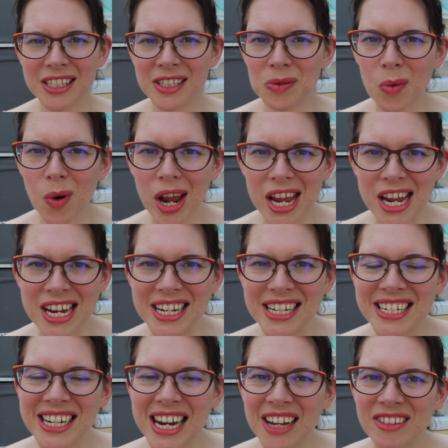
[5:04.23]

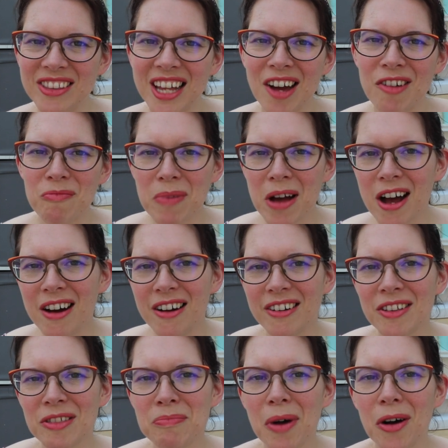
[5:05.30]
swayed down that
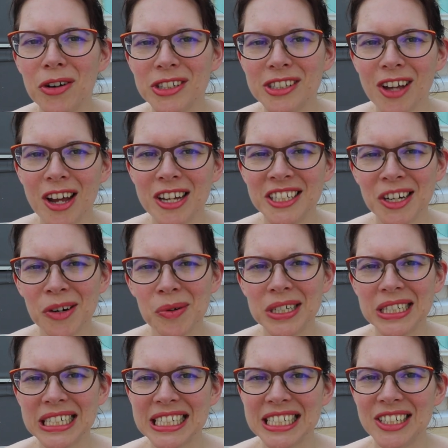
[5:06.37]
path, but also I don't
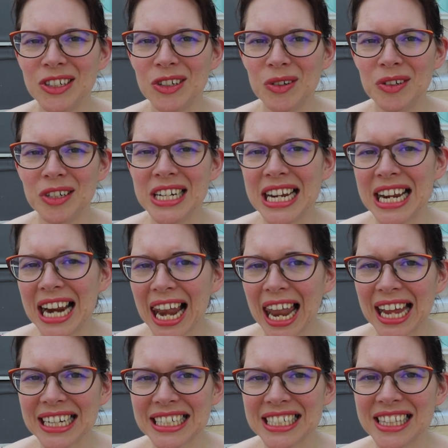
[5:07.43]
want to
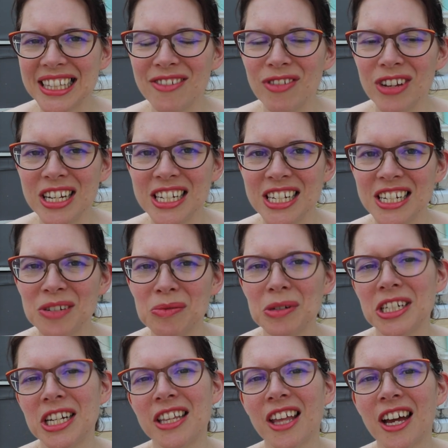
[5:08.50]
neglect the vintage
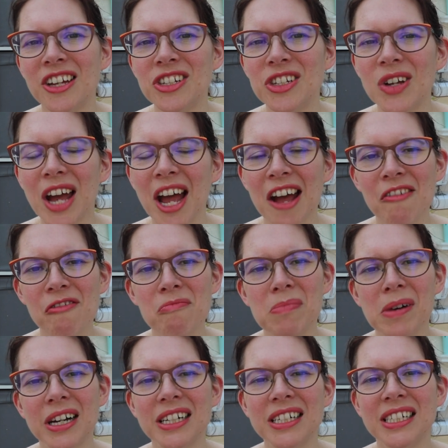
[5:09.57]
machine that I do have,
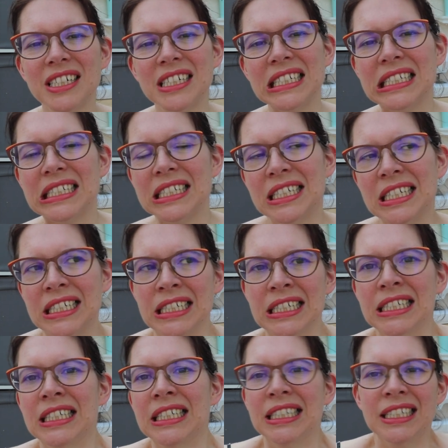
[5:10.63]
but
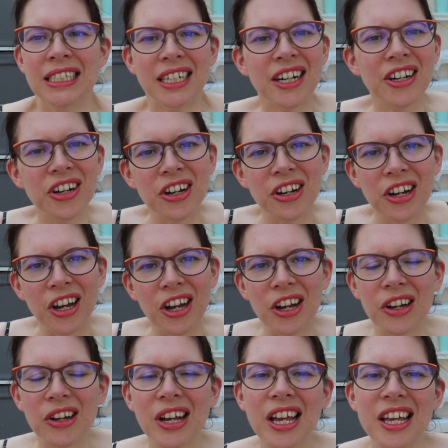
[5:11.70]
I don't know,
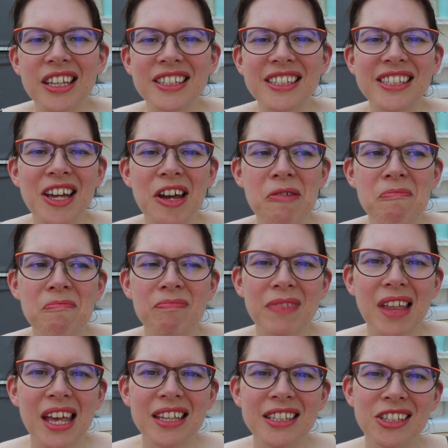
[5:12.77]
it's,
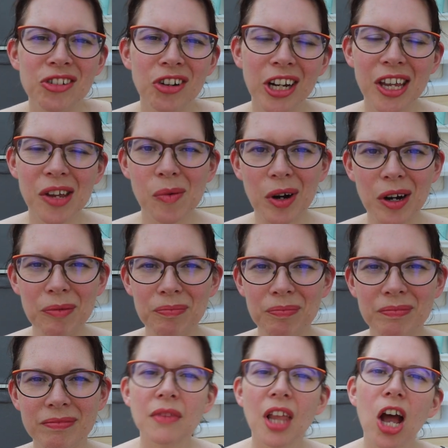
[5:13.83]
um, it's tricky one.
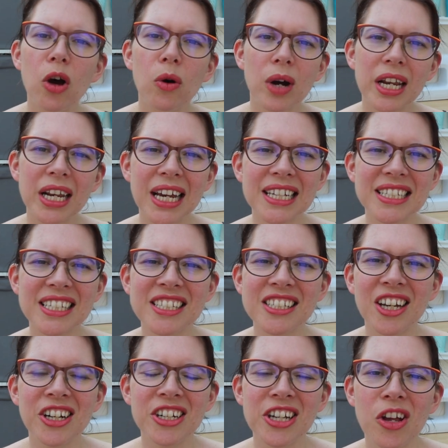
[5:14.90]
Oh, and as a
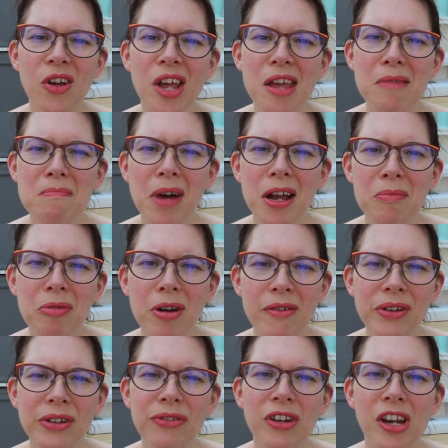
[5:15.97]
side note, in my
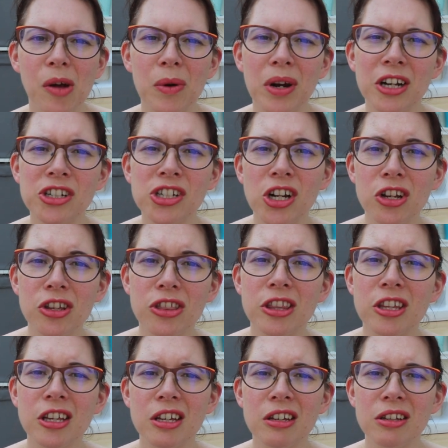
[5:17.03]
previous video when I showed
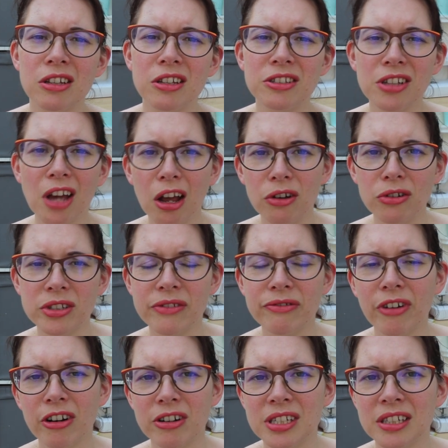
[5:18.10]
the dials and
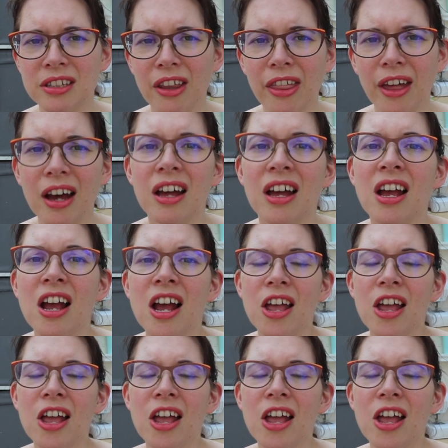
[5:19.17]
various things like that,